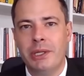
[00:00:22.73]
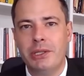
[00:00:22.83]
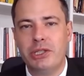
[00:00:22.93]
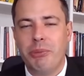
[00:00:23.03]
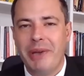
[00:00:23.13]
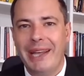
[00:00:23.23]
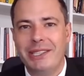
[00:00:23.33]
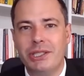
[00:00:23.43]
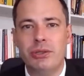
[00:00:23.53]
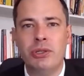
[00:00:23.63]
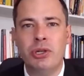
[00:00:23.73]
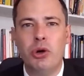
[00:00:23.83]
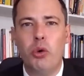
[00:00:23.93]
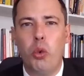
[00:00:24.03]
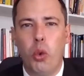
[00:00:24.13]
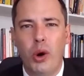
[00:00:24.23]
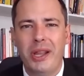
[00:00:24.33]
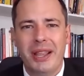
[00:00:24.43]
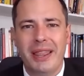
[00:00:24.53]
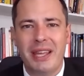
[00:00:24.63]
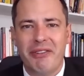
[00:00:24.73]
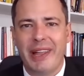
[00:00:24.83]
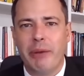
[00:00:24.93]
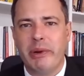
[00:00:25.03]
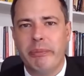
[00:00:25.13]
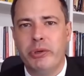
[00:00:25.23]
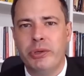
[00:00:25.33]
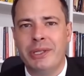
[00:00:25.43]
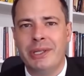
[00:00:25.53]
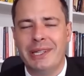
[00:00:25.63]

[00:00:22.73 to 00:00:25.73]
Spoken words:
So let me ask you, what do you think Vladimir Putin